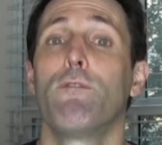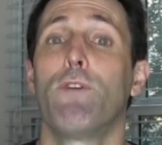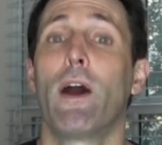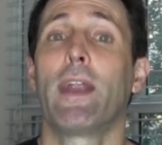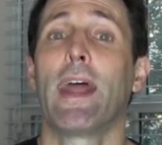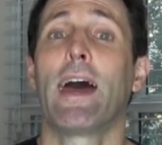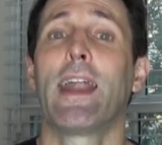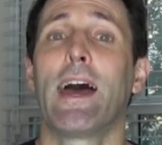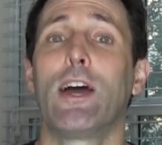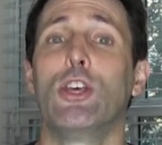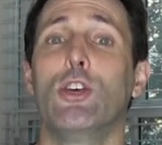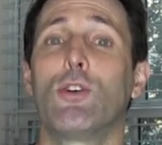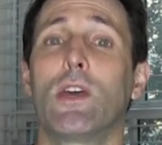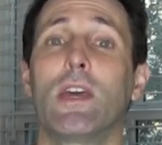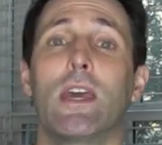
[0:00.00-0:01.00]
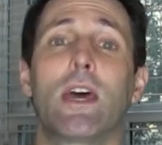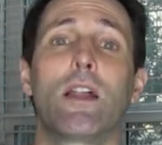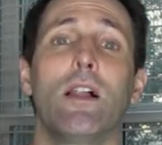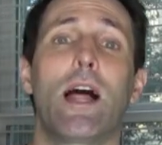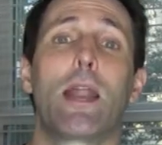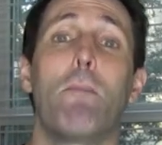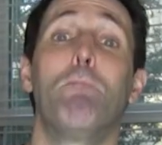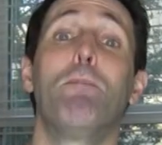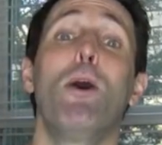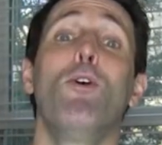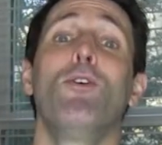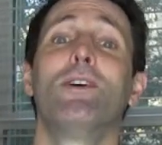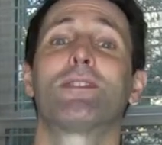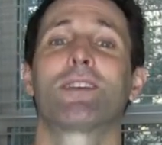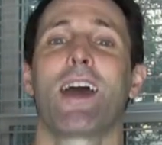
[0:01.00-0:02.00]
find out how you can get a lot of
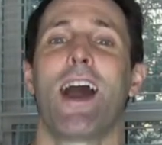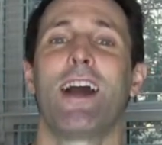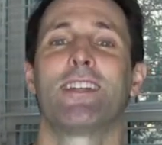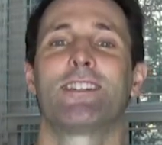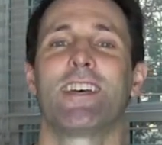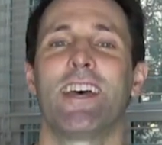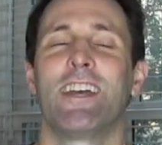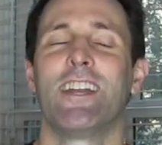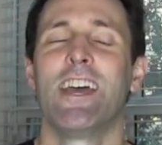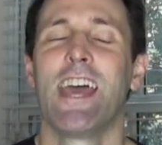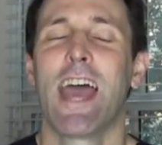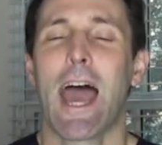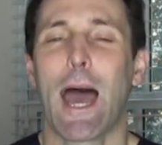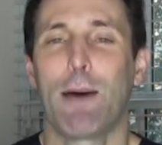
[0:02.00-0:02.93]
bonus content